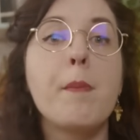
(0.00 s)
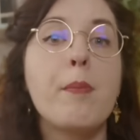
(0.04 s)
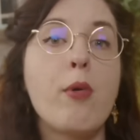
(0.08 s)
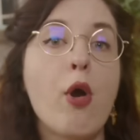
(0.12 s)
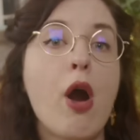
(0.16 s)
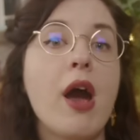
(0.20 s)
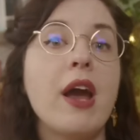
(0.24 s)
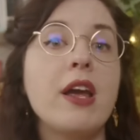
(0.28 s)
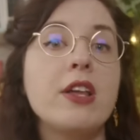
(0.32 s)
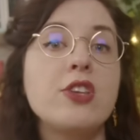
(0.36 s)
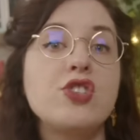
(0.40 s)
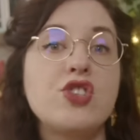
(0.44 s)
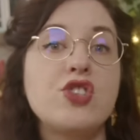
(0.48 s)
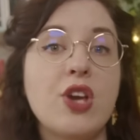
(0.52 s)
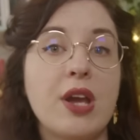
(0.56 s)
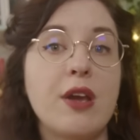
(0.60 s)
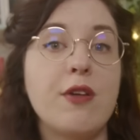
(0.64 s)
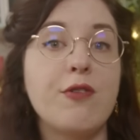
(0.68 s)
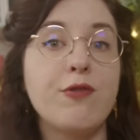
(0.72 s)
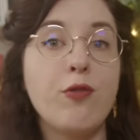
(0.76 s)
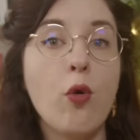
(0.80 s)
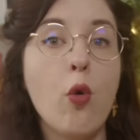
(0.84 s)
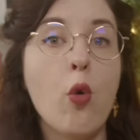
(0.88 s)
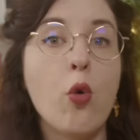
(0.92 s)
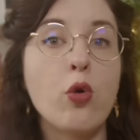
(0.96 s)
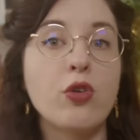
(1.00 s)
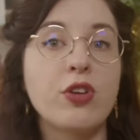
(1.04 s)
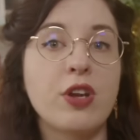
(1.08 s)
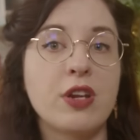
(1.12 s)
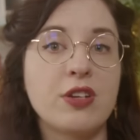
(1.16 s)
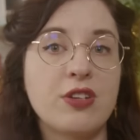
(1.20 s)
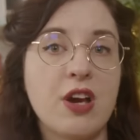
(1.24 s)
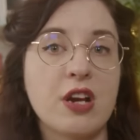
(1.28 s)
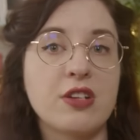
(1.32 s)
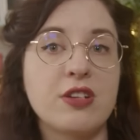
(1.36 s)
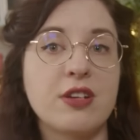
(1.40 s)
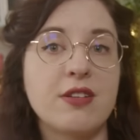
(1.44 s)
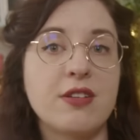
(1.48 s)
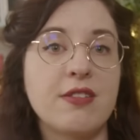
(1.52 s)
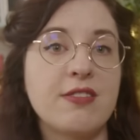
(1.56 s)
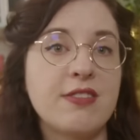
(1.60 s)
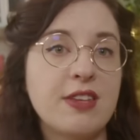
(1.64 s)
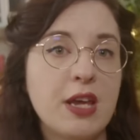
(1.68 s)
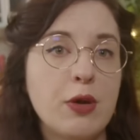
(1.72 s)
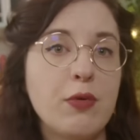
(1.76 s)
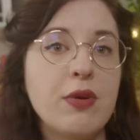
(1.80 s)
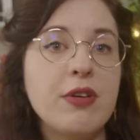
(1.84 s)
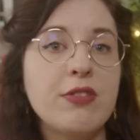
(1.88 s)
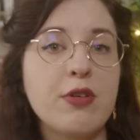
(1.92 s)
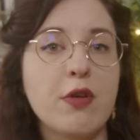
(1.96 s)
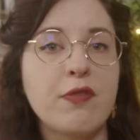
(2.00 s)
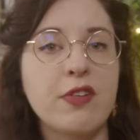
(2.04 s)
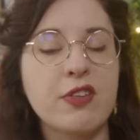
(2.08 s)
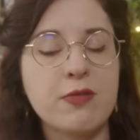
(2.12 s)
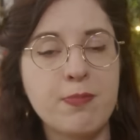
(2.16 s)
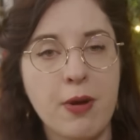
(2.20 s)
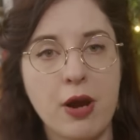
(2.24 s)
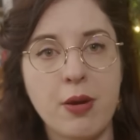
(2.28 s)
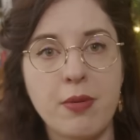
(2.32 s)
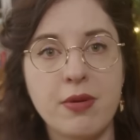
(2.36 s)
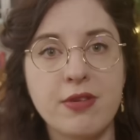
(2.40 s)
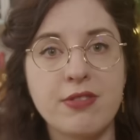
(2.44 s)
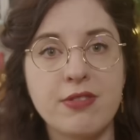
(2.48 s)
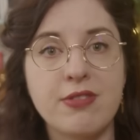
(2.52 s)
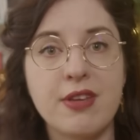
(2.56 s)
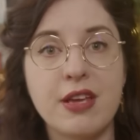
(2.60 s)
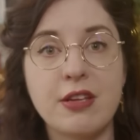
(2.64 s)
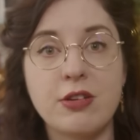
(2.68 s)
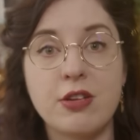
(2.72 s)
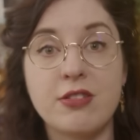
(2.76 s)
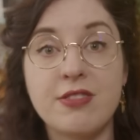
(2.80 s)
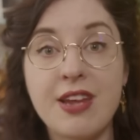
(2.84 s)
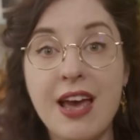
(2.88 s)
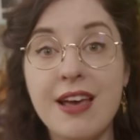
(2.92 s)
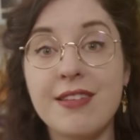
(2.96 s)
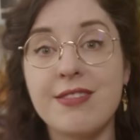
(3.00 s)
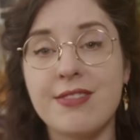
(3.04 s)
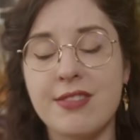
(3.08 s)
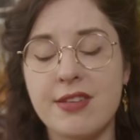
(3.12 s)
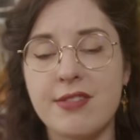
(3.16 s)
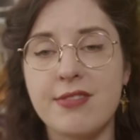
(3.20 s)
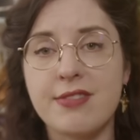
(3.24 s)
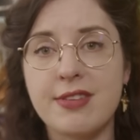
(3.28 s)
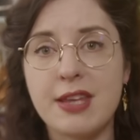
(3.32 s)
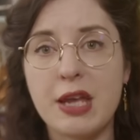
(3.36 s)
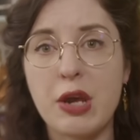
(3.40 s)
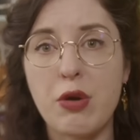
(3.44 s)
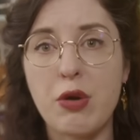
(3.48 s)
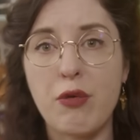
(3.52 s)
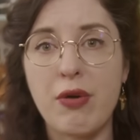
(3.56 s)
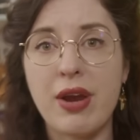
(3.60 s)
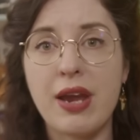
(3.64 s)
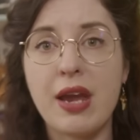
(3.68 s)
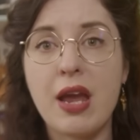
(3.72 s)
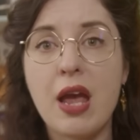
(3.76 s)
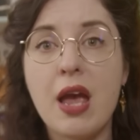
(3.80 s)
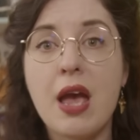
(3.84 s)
Brian J. Ford conducted a series of experiments to test this theory,